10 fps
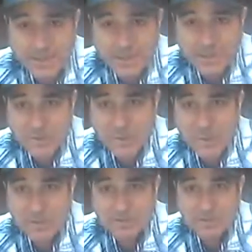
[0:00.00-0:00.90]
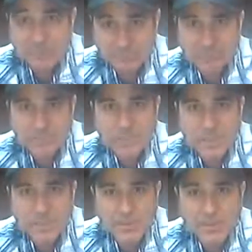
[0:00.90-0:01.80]
Heather's channel.
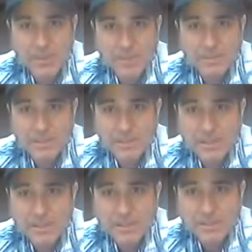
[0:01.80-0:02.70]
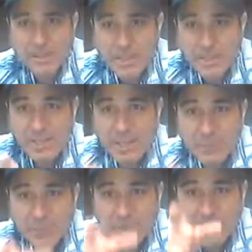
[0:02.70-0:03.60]
How about that? I know
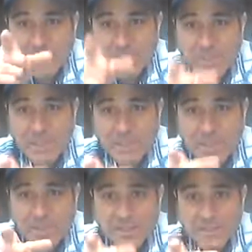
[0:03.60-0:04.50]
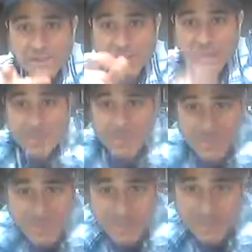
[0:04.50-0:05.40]
everyone I'm looking at here
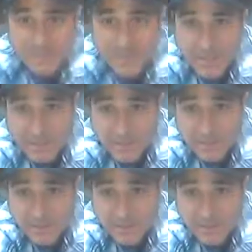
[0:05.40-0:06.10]
is in on that.